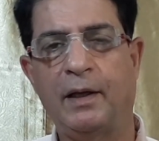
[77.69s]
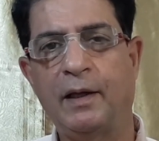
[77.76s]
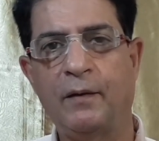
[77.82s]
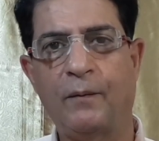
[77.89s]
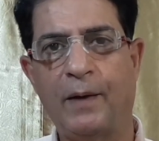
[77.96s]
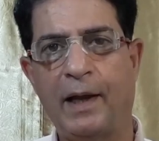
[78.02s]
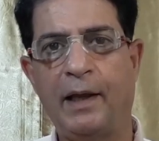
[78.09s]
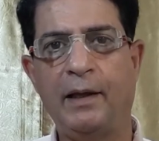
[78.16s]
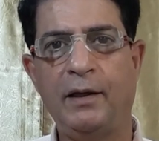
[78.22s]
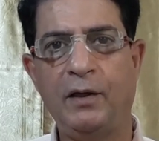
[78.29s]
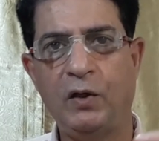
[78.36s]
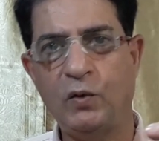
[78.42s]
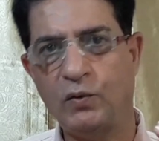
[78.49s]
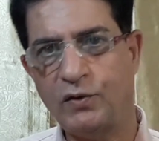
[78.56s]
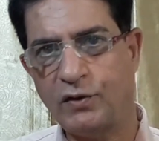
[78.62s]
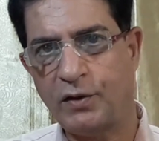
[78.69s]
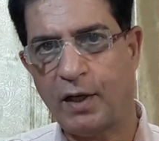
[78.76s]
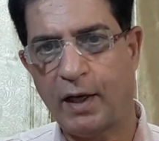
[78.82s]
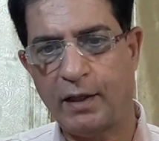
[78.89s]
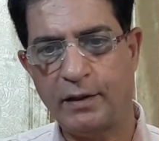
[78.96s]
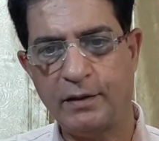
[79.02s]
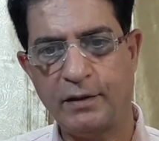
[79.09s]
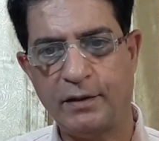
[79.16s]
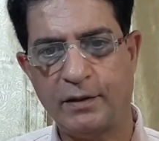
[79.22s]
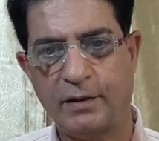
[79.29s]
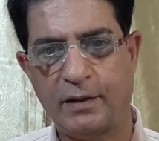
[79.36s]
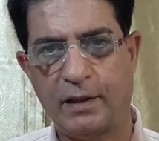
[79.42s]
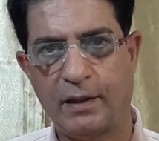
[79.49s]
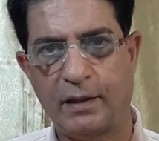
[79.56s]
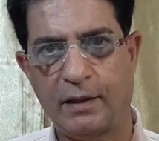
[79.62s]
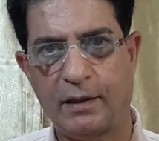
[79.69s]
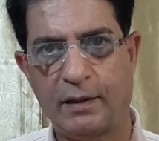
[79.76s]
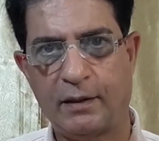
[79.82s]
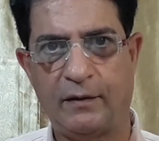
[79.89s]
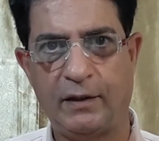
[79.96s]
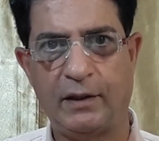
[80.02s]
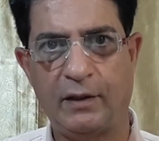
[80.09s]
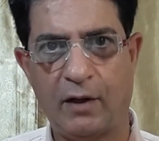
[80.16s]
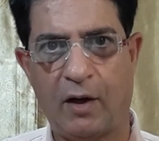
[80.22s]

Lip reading: In a way, you change the